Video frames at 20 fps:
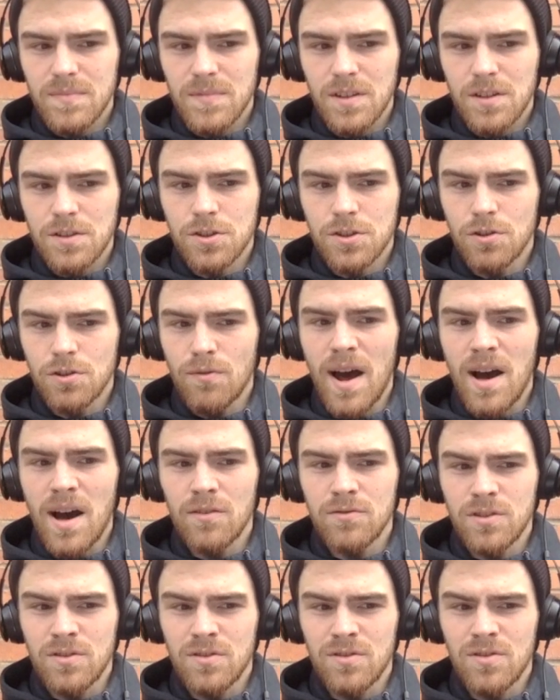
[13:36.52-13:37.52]

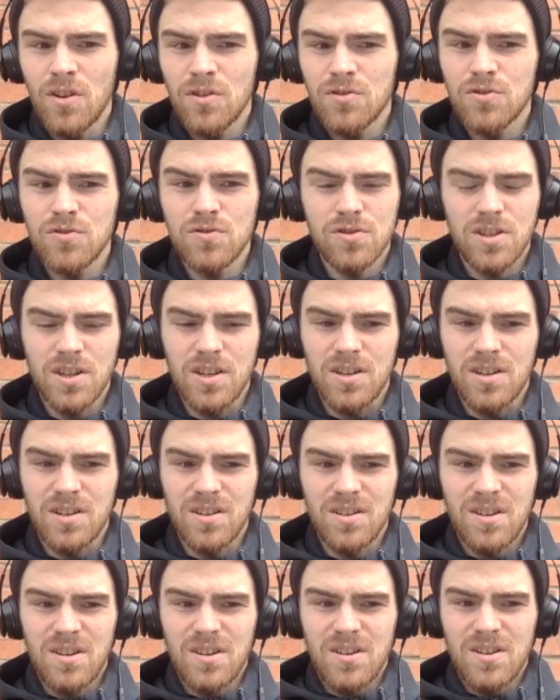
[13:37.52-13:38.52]
surrounding not just
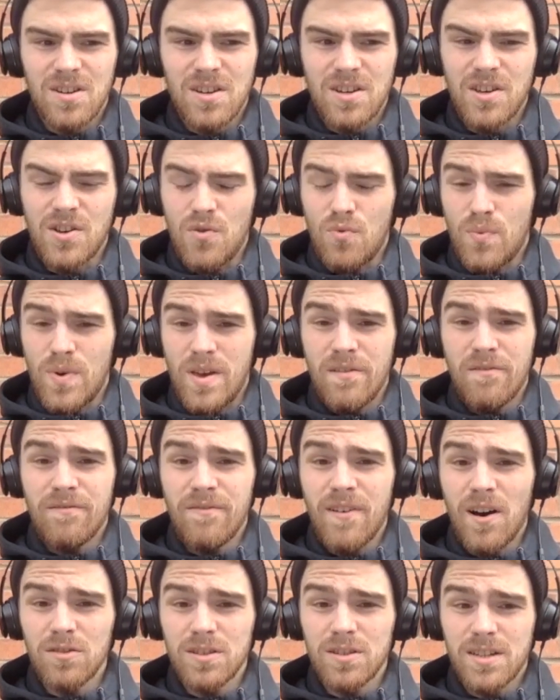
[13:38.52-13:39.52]
we
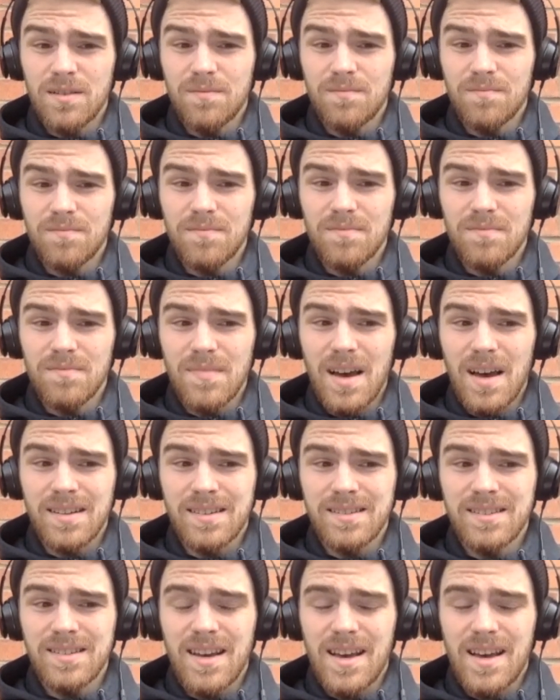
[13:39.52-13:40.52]
felt it, I'd
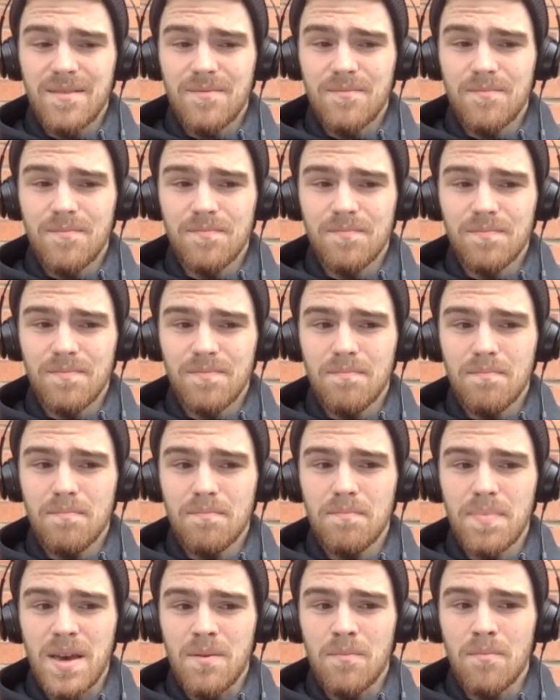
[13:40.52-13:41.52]
say,
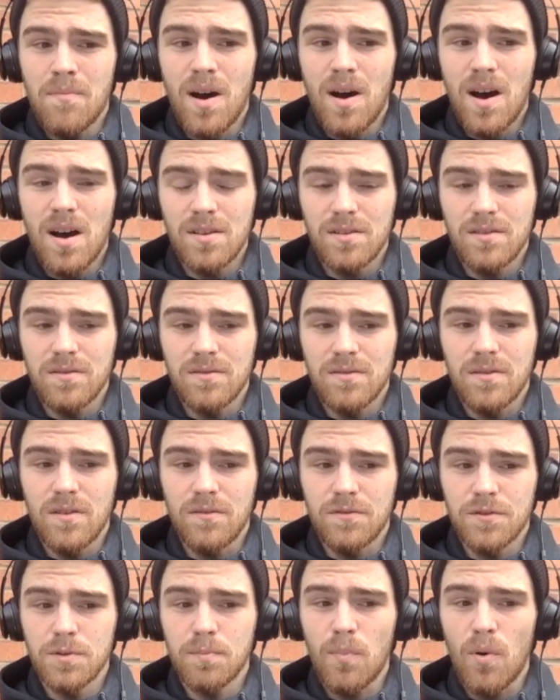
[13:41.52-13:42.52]
being part
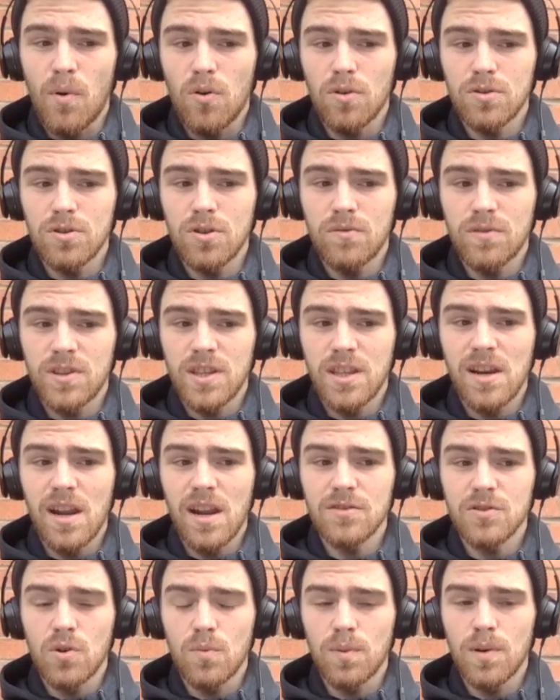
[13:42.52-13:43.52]
of sport over these
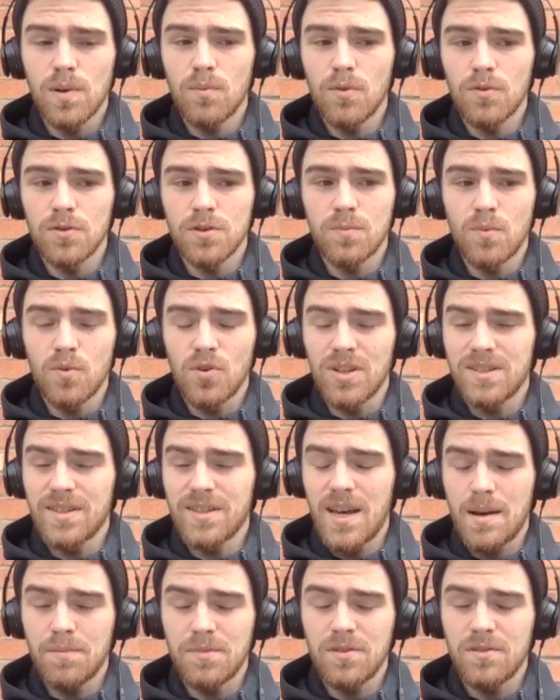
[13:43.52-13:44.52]
last couple of months, but in
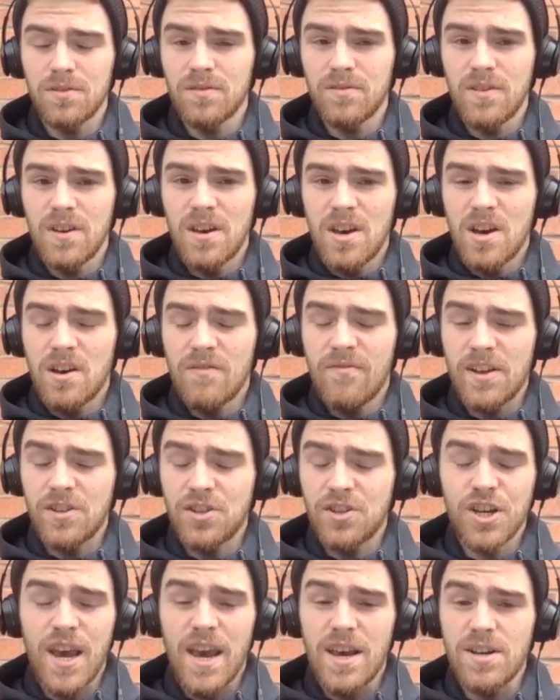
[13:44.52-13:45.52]
terms of
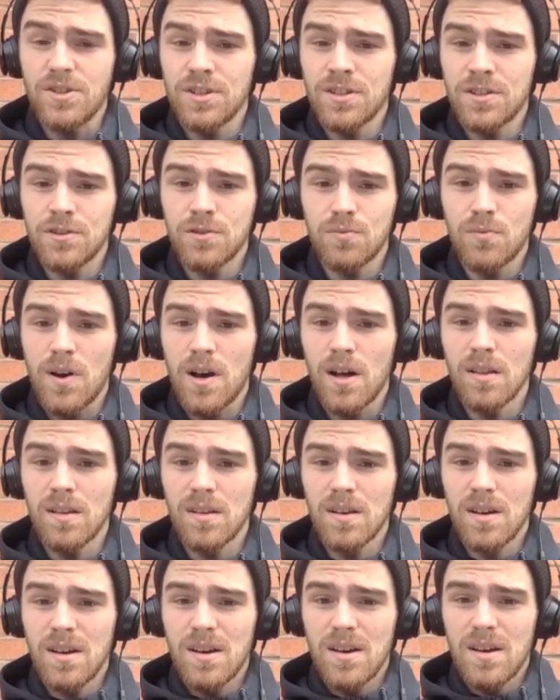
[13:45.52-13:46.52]
education as well,
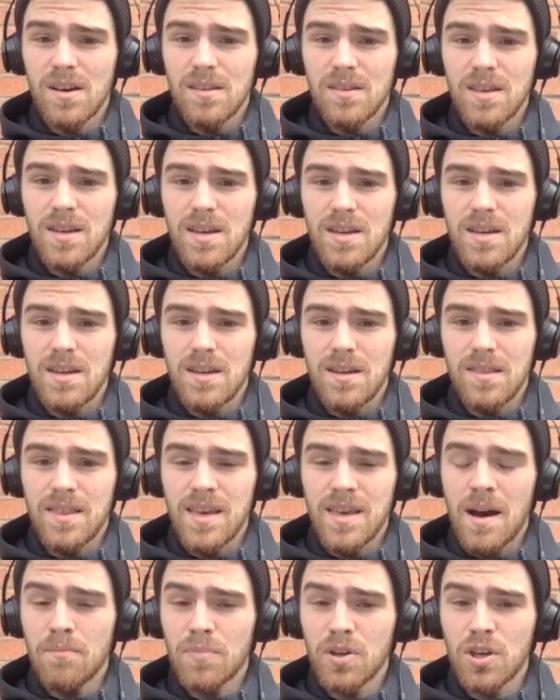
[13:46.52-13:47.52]
the
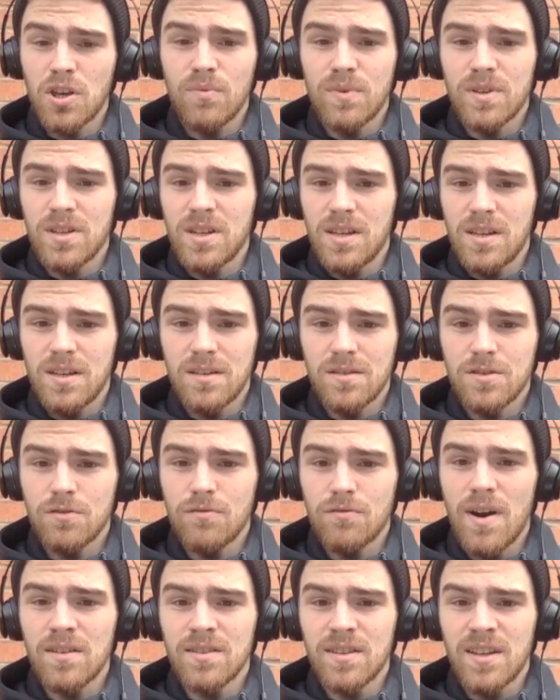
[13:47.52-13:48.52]
ambiguity
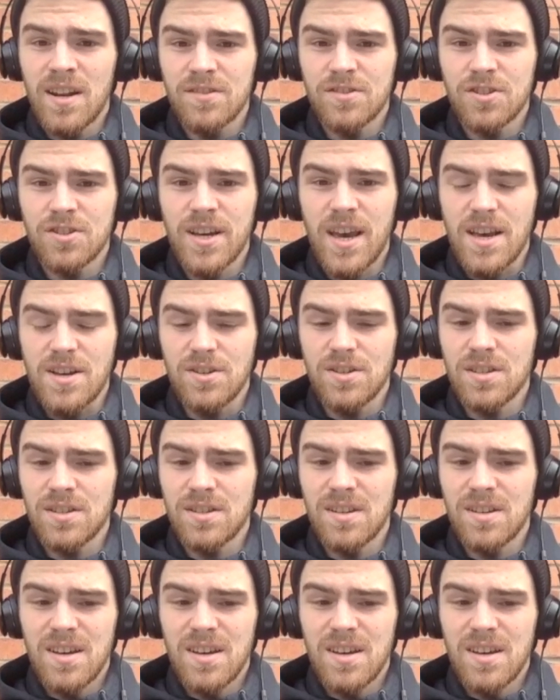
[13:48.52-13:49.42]
surrounding education,